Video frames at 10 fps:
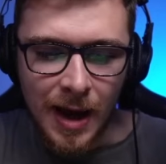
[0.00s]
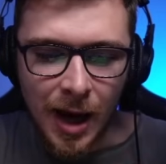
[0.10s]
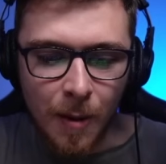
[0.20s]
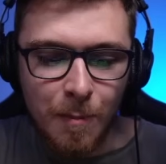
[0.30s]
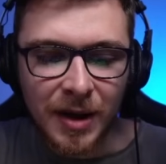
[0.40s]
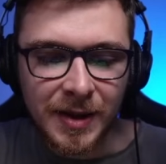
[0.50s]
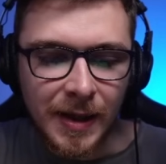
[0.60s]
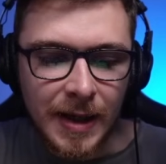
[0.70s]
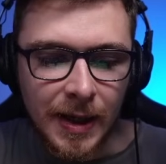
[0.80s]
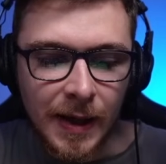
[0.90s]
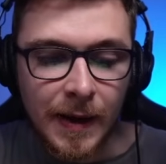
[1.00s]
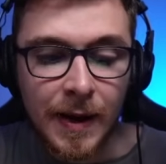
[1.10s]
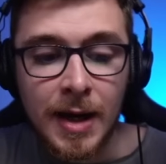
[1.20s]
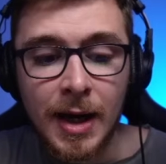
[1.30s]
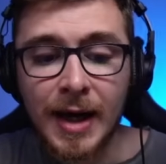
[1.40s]
abundantly clear.
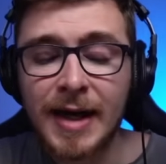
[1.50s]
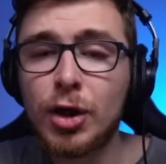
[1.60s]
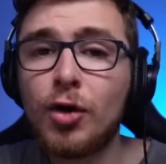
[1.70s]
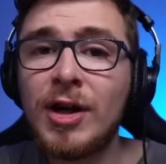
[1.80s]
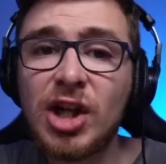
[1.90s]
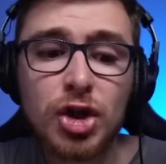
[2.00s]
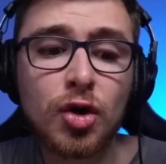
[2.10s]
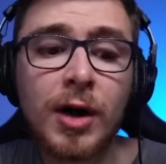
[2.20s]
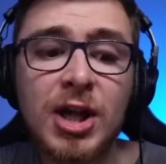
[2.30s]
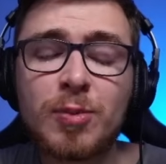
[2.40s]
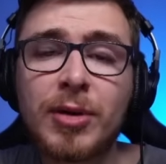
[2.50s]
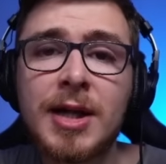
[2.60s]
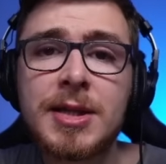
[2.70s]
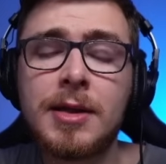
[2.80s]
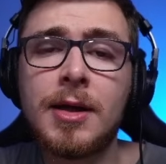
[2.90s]
And Aït-Nouri did score against
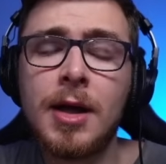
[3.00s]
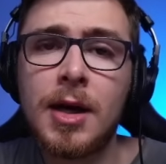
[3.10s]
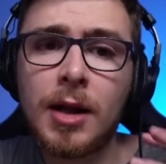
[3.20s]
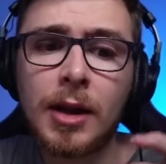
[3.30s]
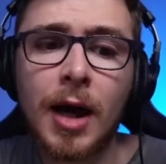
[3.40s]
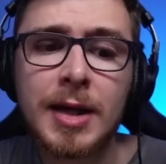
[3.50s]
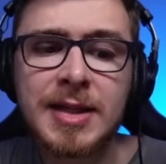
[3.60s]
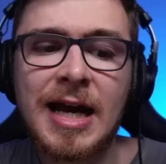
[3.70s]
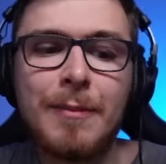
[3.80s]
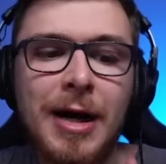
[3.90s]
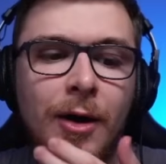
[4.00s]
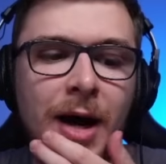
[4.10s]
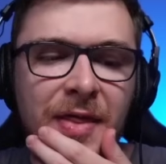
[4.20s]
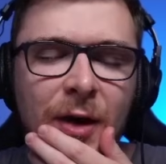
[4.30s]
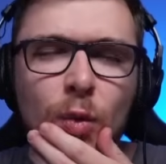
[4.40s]
Brighton last time out. I
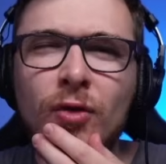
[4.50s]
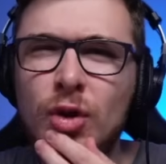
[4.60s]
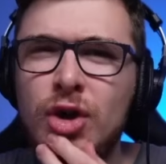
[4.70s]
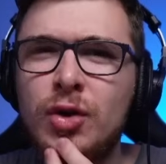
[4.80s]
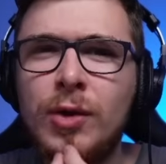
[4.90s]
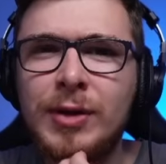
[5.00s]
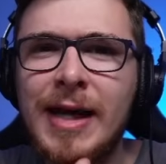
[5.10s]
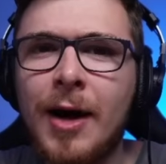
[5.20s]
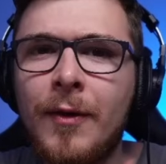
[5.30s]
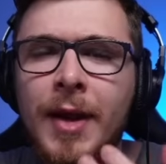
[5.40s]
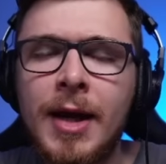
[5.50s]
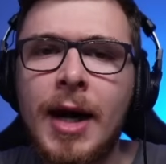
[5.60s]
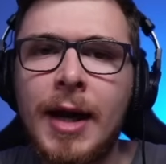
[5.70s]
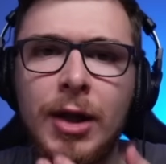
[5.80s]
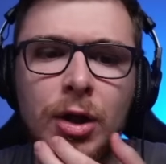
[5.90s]
think Wolves were 2-0 down,
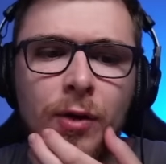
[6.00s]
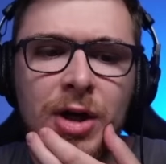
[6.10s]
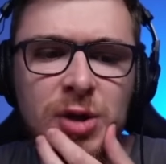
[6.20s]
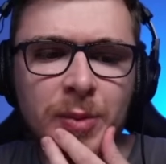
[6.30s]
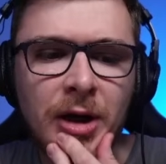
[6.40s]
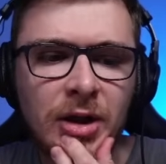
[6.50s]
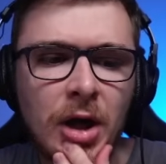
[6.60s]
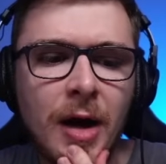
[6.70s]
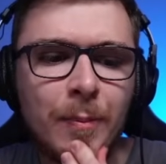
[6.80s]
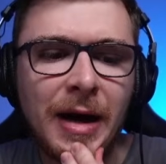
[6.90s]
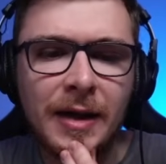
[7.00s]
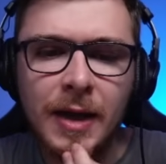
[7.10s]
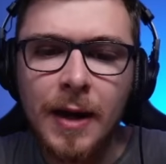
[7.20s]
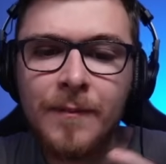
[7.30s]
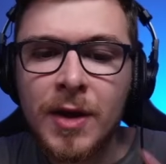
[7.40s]
and Aït-Nouri sparked the comeback
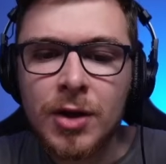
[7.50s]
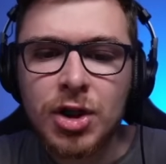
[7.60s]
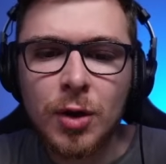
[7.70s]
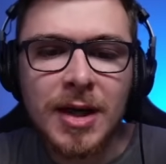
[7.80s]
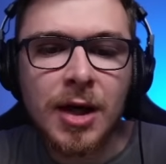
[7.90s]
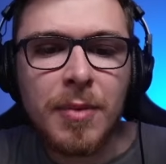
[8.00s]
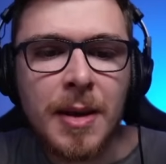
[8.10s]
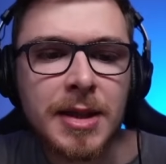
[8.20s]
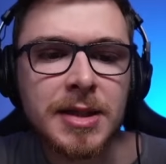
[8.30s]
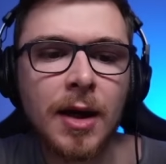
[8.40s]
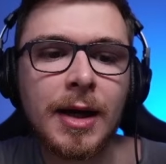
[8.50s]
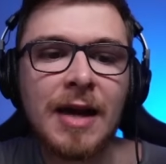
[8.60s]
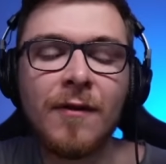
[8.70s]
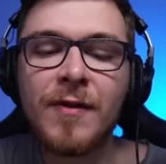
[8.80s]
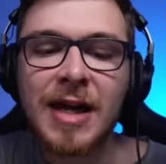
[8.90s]
there. So he can be in the starting
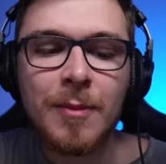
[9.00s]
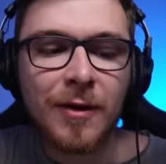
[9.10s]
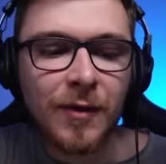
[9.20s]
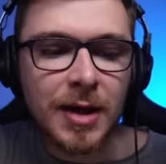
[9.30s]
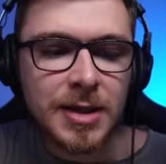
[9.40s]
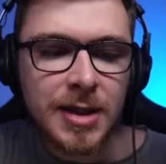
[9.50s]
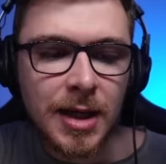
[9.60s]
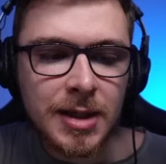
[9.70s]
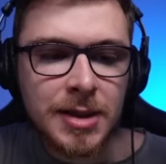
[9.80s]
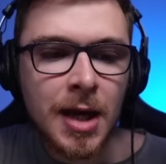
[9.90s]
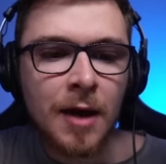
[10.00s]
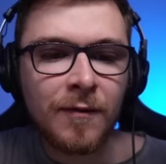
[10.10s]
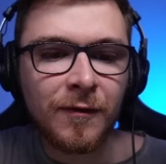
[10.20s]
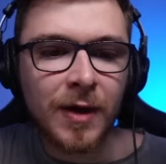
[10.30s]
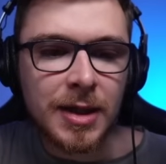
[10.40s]
11 for Gameweek 36.
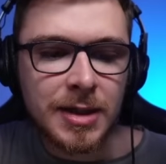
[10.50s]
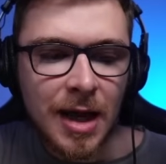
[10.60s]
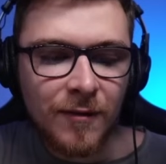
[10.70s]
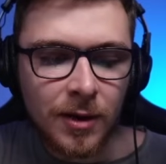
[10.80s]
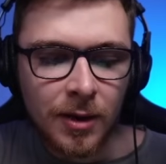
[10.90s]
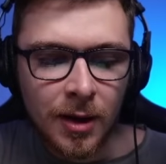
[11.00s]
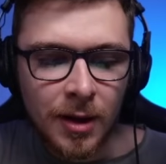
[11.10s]
For 37,